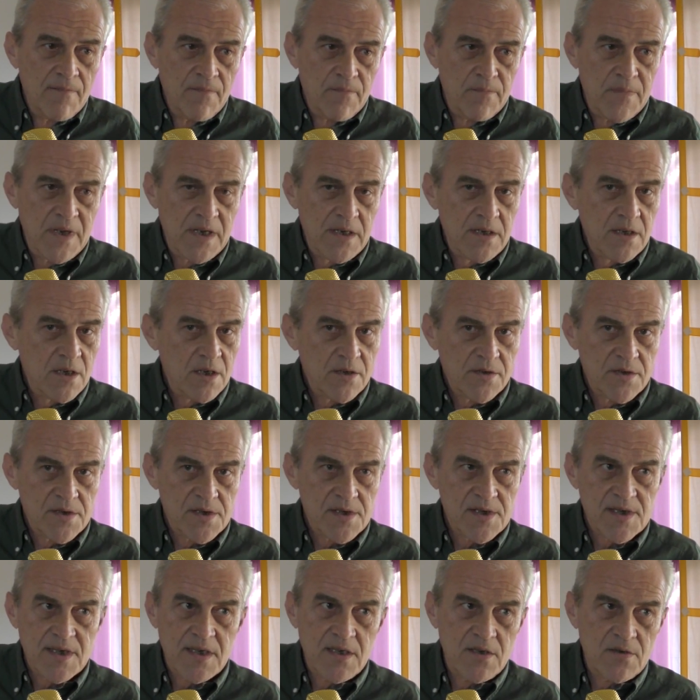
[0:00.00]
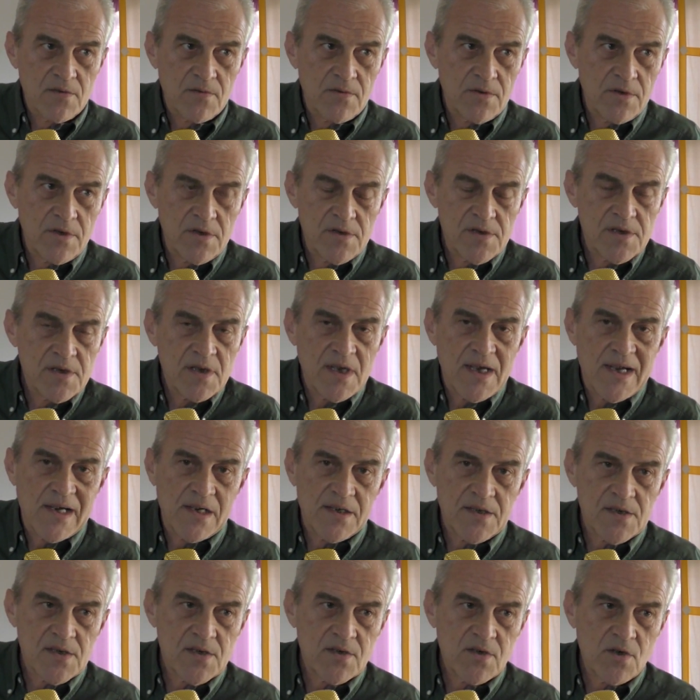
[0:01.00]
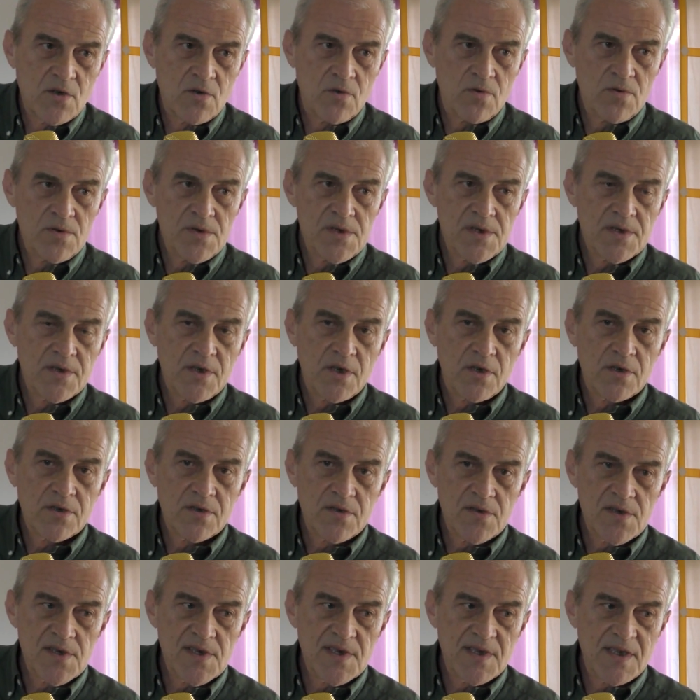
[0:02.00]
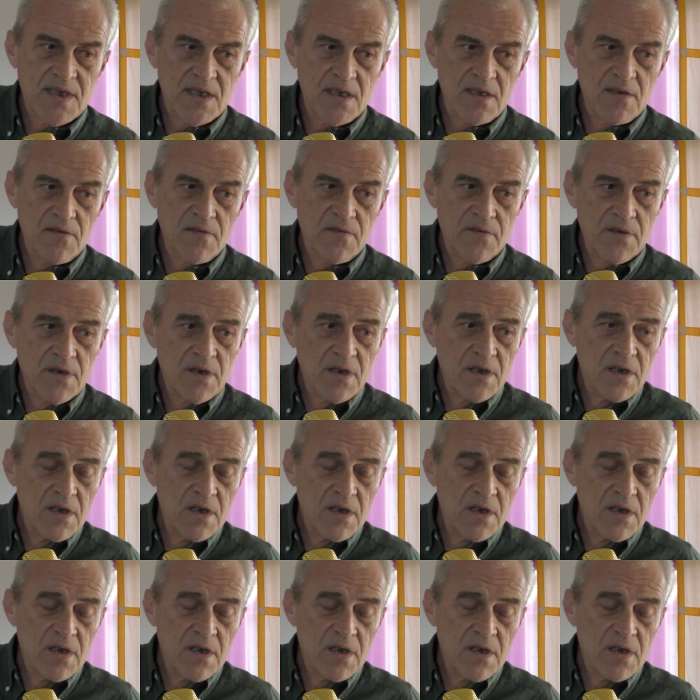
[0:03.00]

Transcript: Many others say the word. Alex Jones, Dr. Steve,